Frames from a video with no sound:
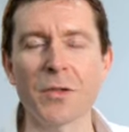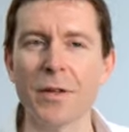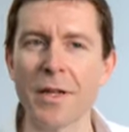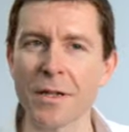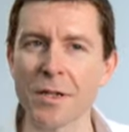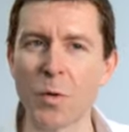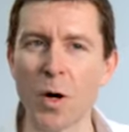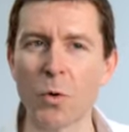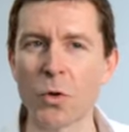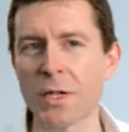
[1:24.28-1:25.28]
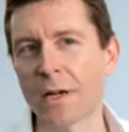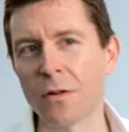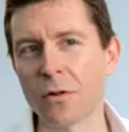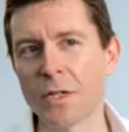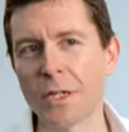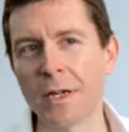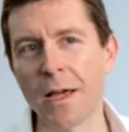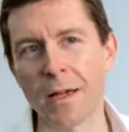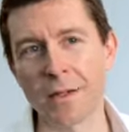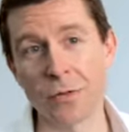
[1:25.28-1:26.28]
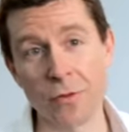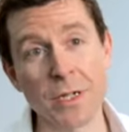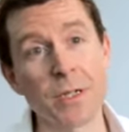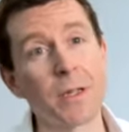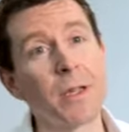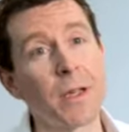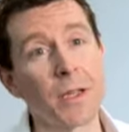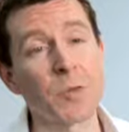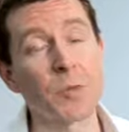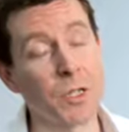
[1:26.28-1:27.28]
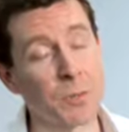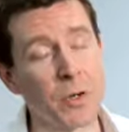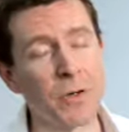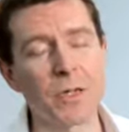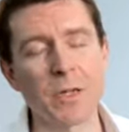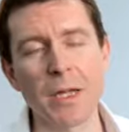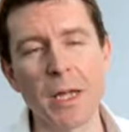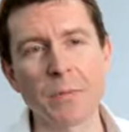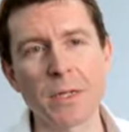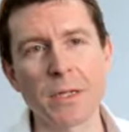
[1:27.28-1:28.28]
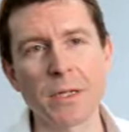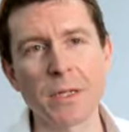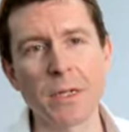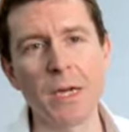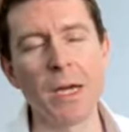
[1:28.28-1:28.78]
I think the smartboard technology has enriched the customer experience at the MTC.